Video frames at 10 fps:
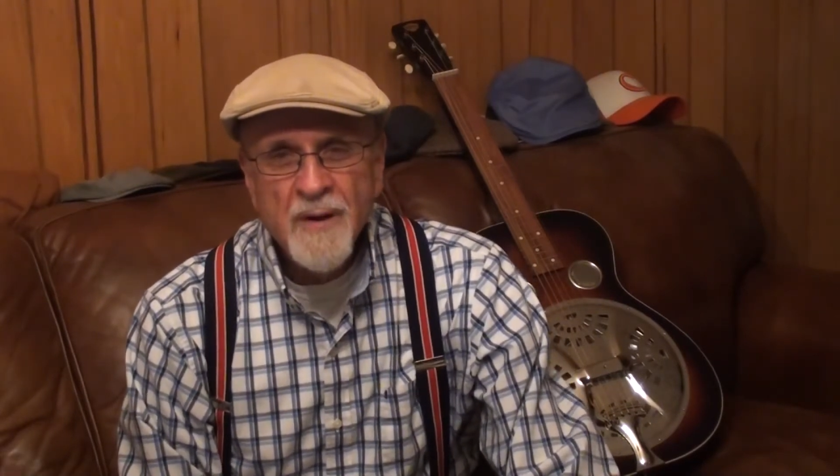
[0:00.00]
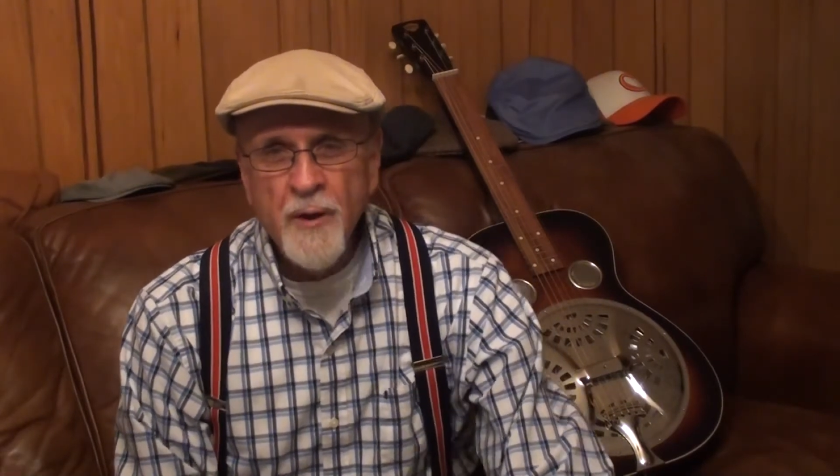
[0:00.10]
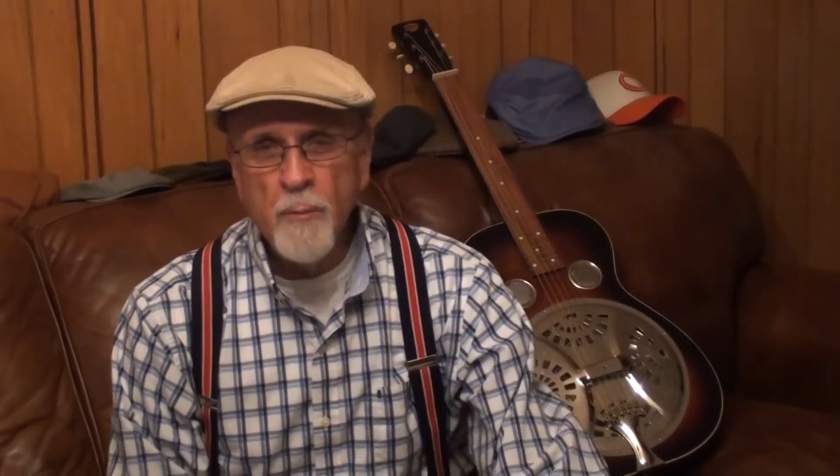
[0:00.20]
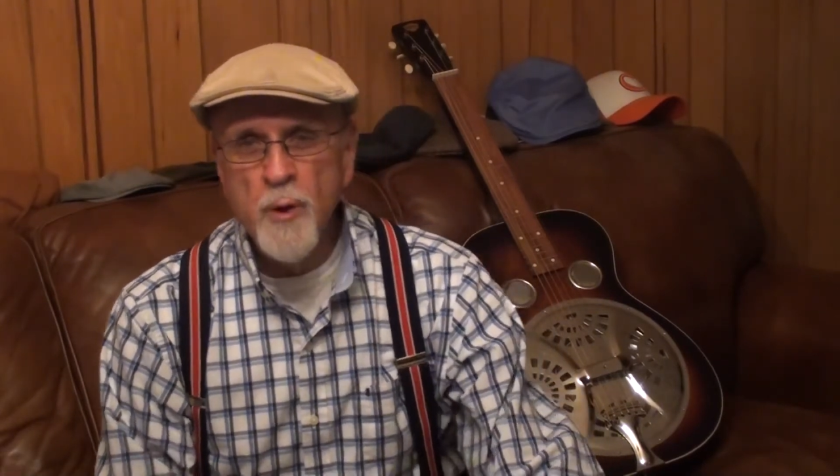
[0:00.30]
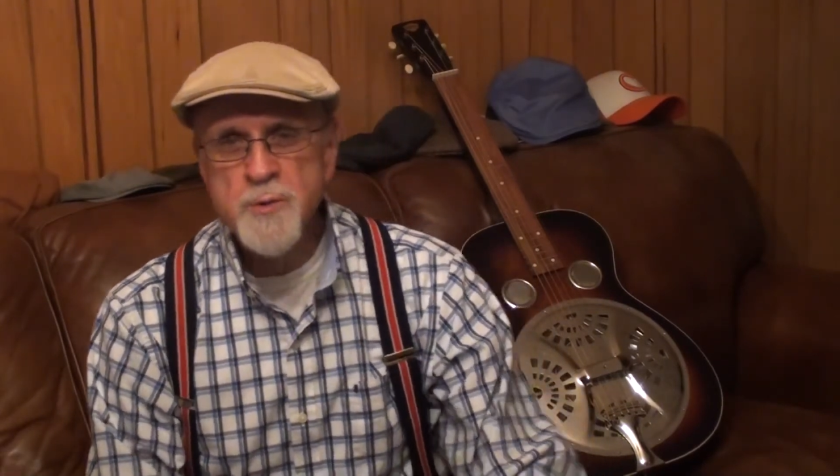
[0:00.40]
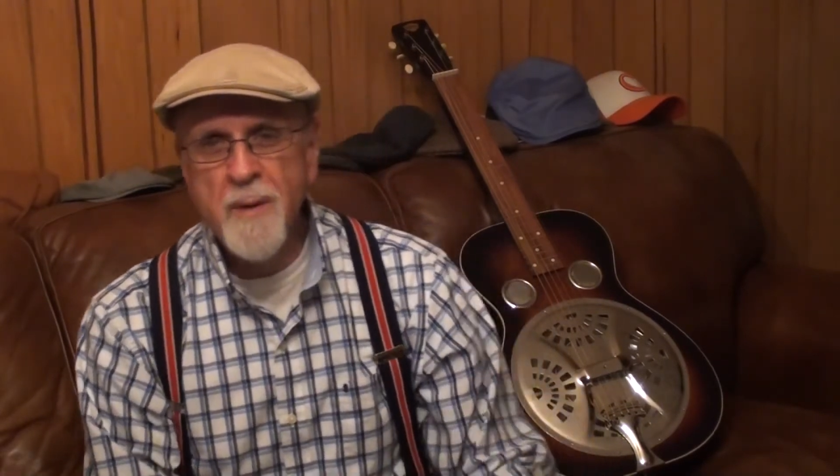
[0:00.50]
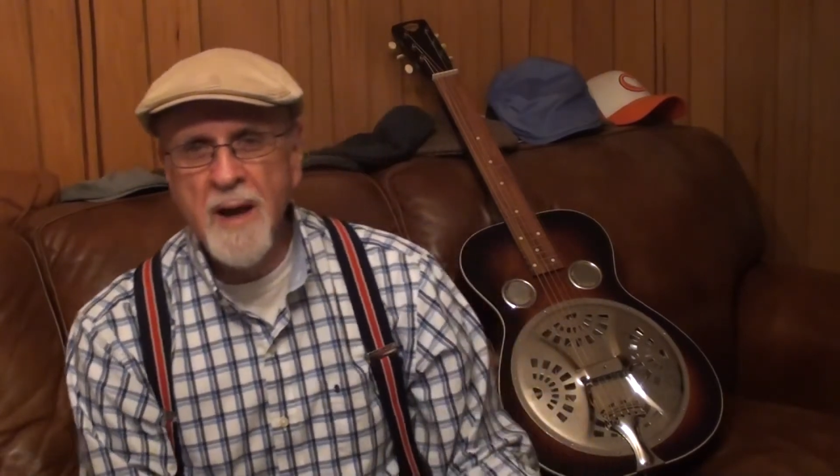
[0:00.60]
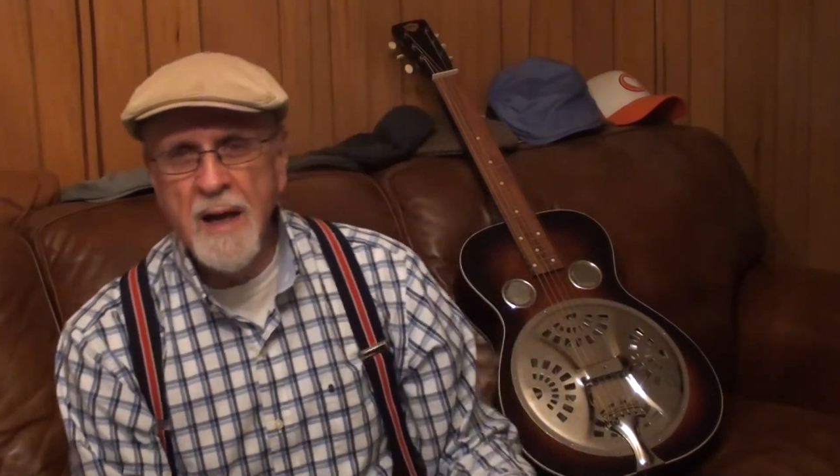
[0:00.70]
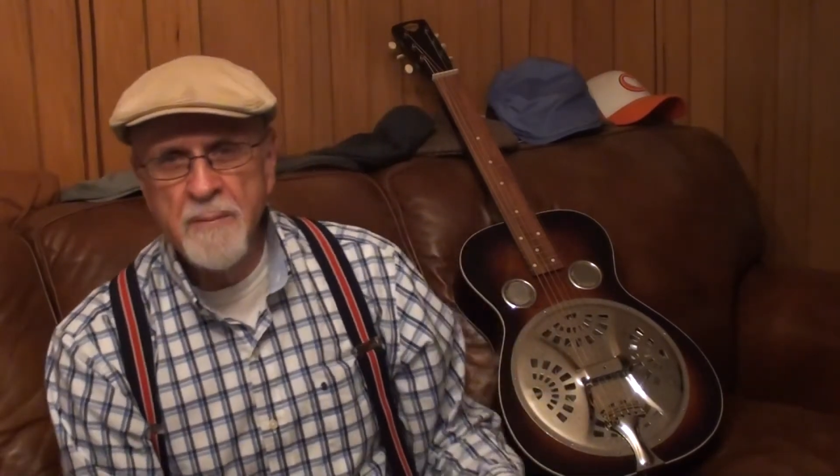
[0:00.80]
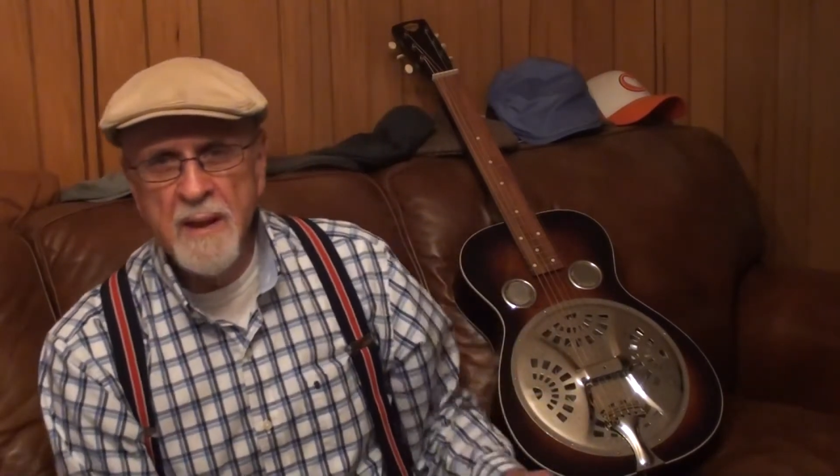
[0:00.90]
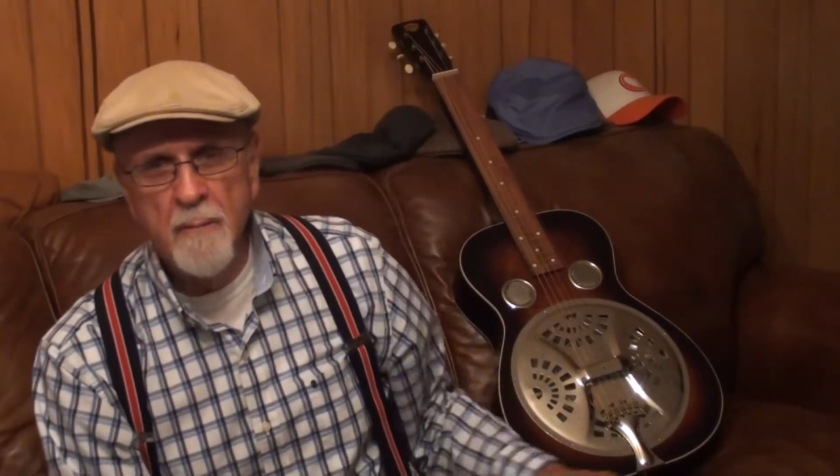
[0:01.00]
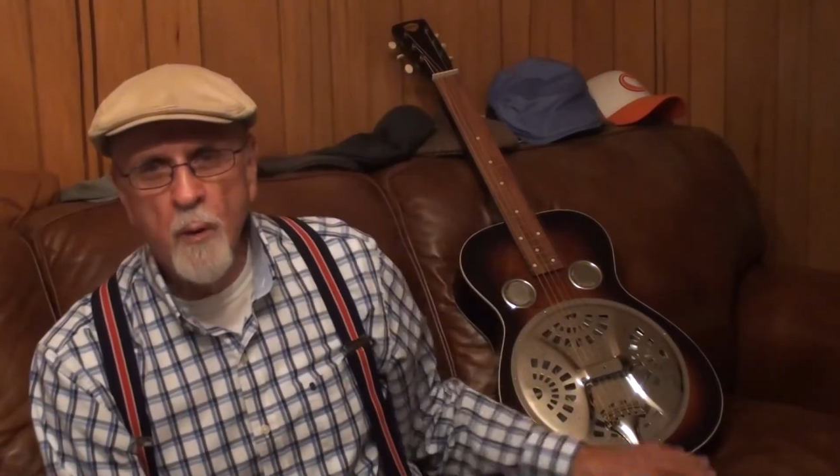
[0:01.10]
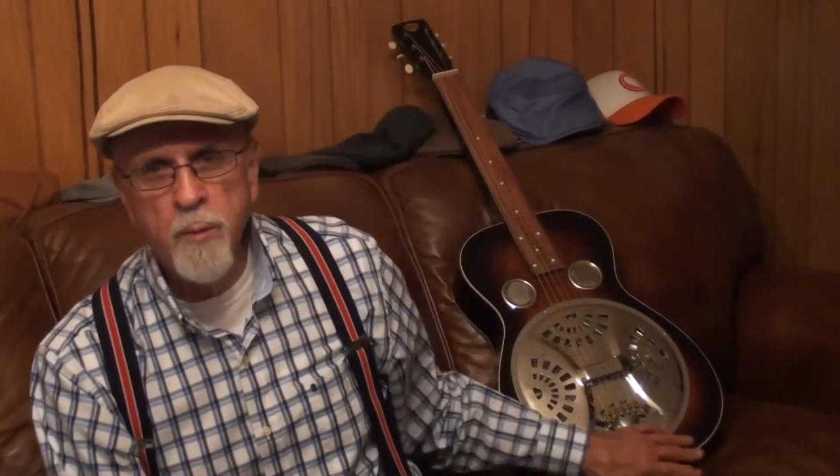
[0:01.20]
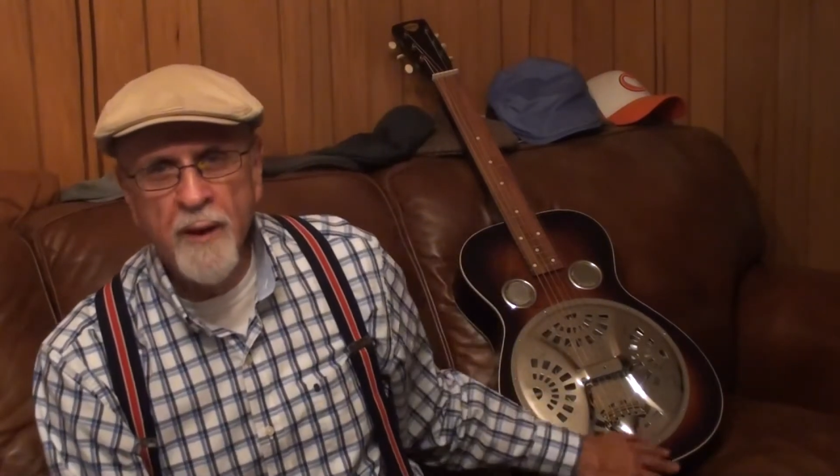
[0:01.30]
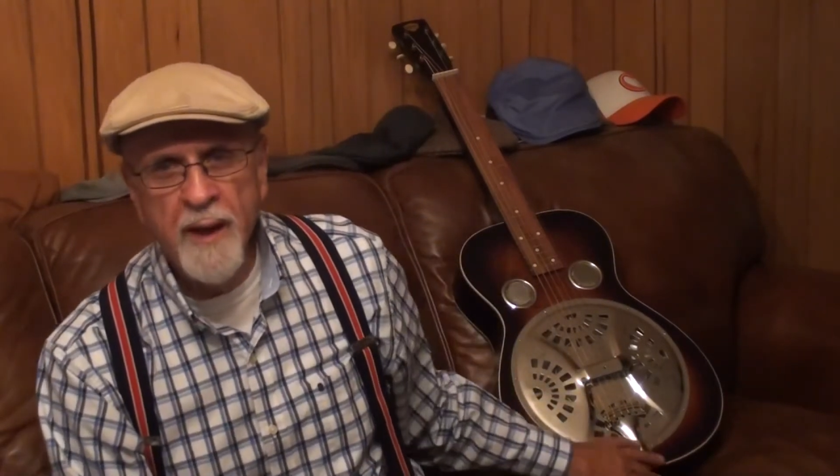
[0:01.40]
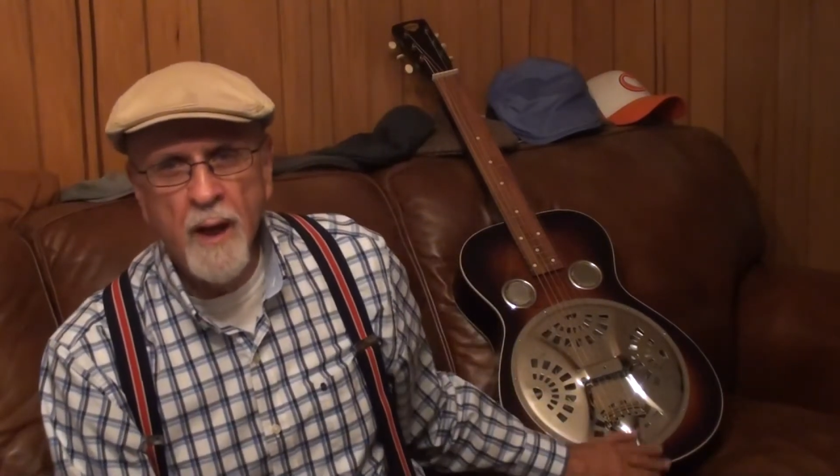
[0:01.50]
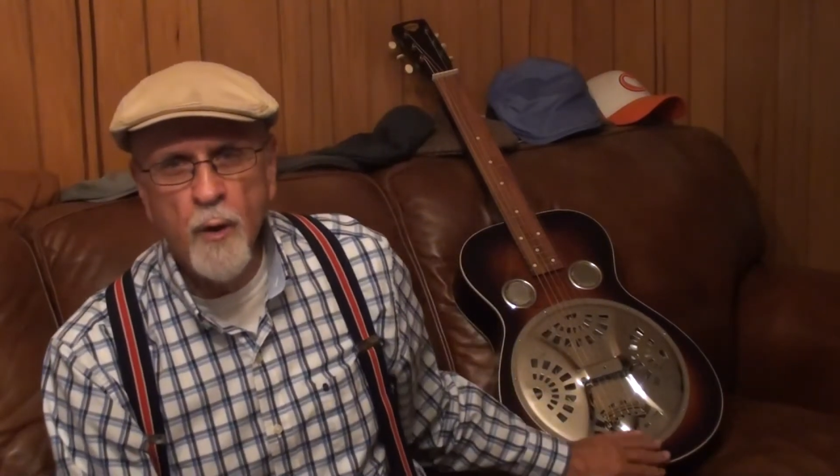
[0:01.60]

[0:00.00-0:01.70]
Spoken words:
Dobro's behind me. I'm going to play it a